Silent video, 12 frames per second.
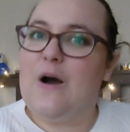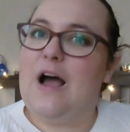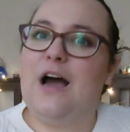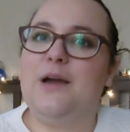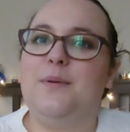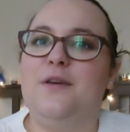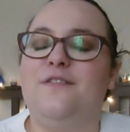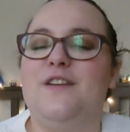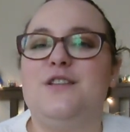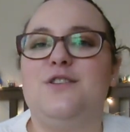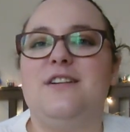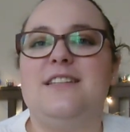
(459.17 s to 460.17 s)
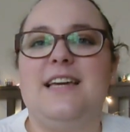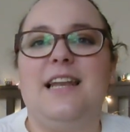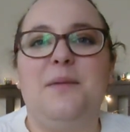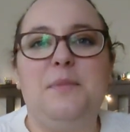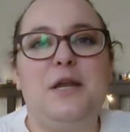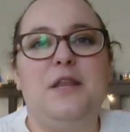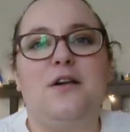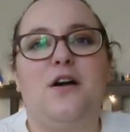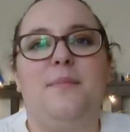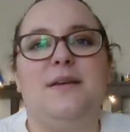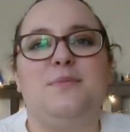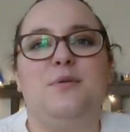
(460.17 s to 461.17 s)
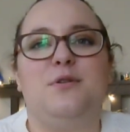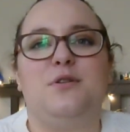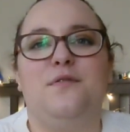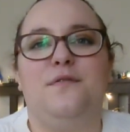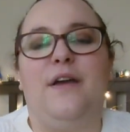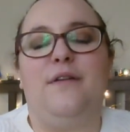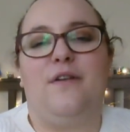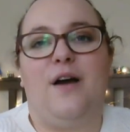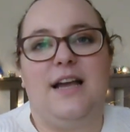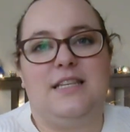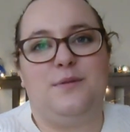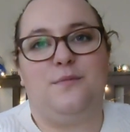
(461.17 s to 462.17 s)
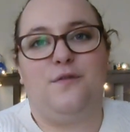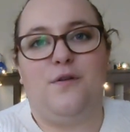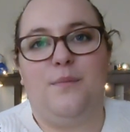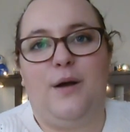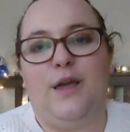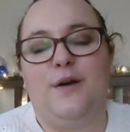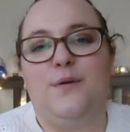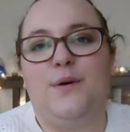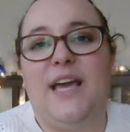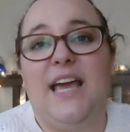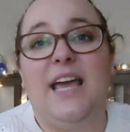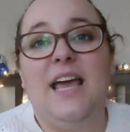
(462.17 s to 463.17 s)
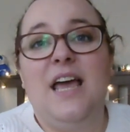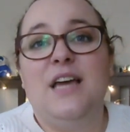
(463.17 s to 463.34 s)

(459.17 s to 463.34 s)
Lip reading: I hope you've enjoyed it. Let me know in the comments what's your favourite item from my haul here.